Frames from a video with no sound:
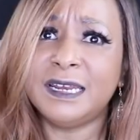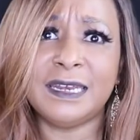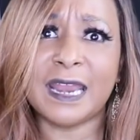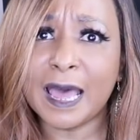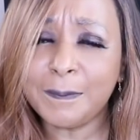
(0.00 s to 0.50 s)

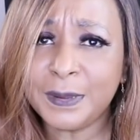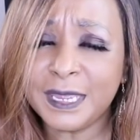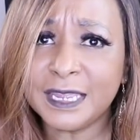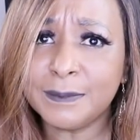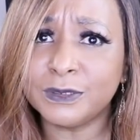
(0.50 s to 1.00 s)
Not
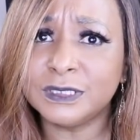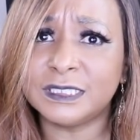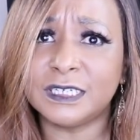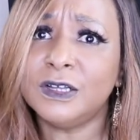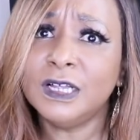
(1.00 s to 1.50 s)
being in
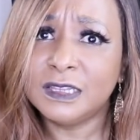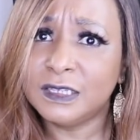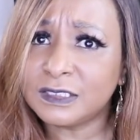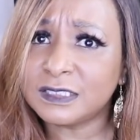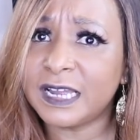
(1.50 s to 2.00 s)
Brazil,
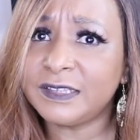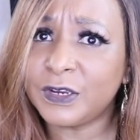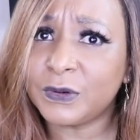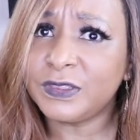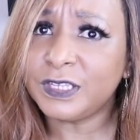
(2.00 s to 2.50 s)
looks like
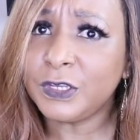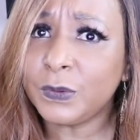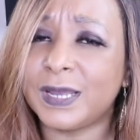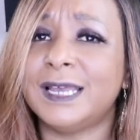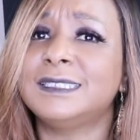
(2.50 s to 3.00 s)
they're in the
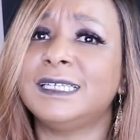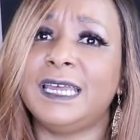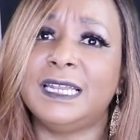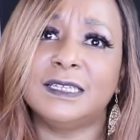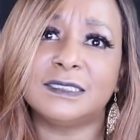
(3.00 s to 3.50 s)
U.S.
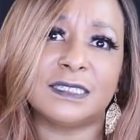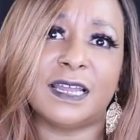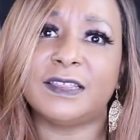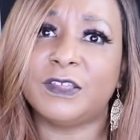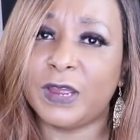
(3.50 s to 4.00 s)
and looks
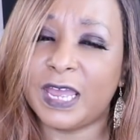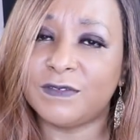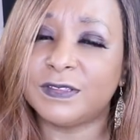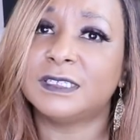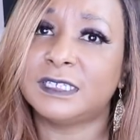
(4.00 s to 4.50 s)
like they're
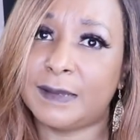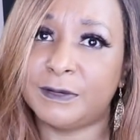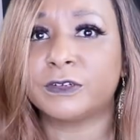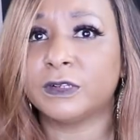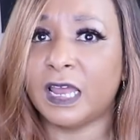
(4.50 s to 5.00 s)
having the time
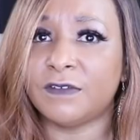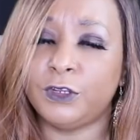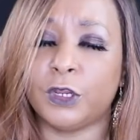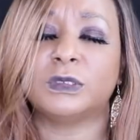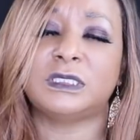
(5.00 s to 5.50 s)
of their life.
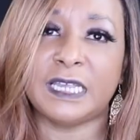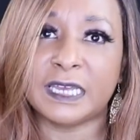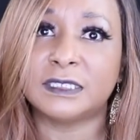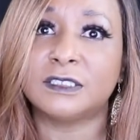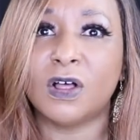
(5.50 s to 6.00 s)
You know, Santa's